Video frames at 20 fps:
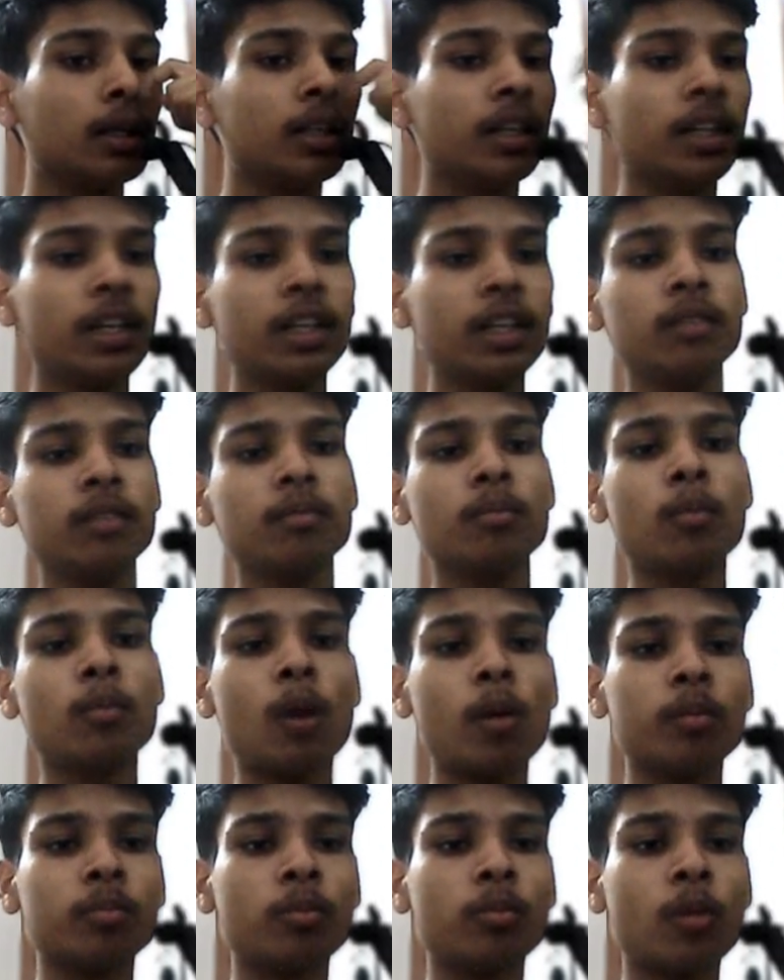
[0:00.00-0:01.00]
and
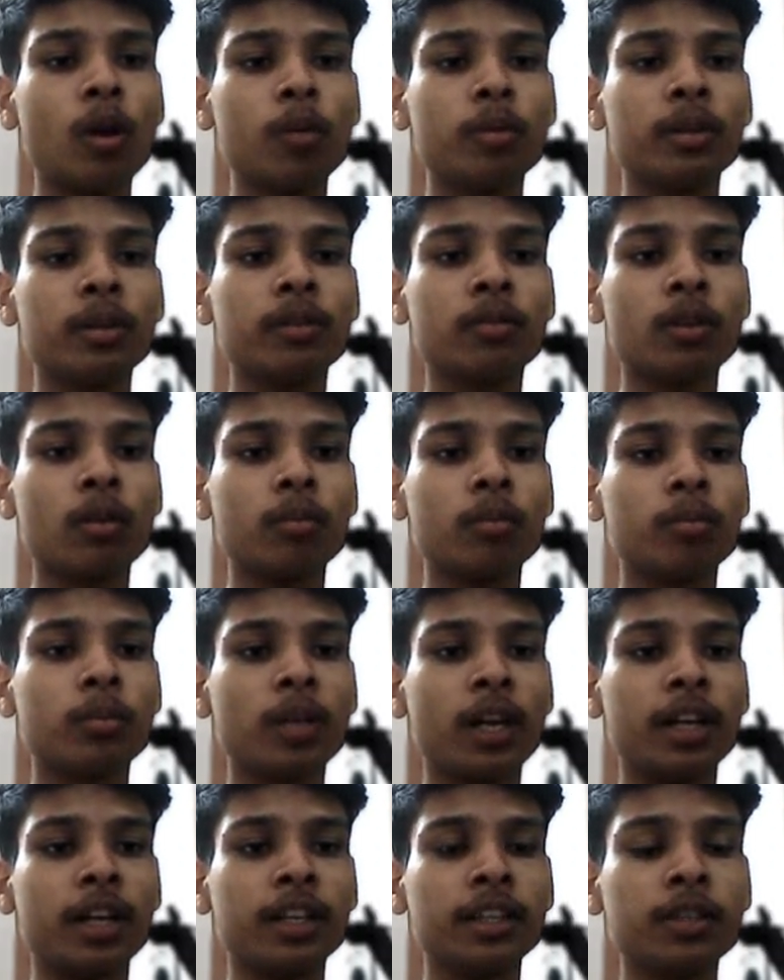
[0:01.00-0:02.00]
pop it from
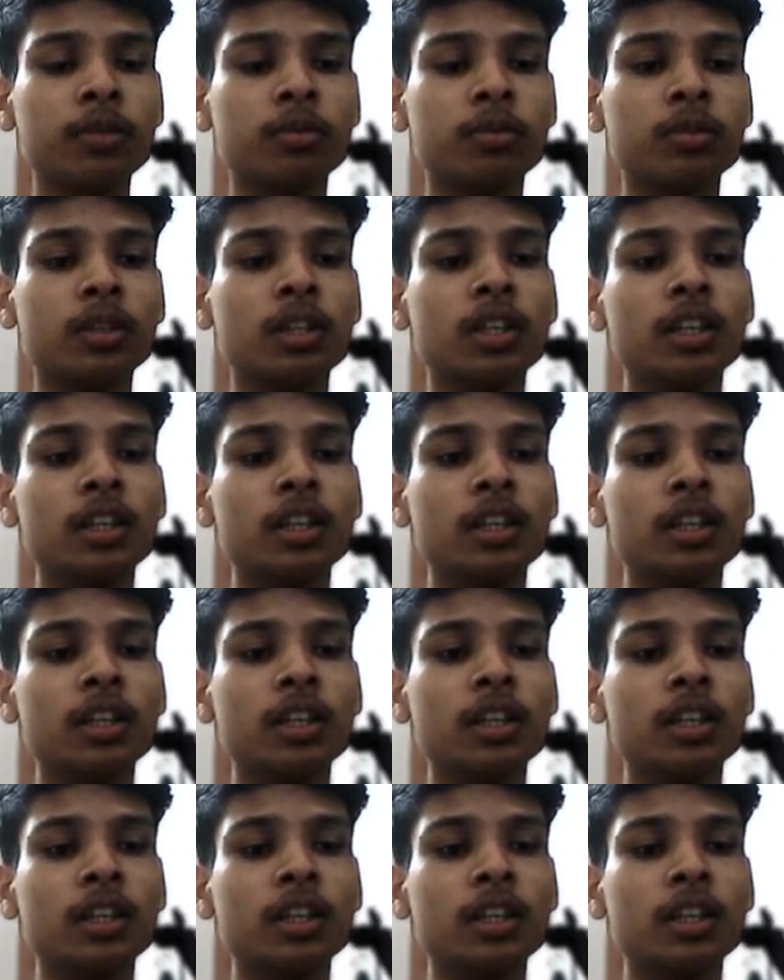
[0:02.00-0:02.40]
priority queue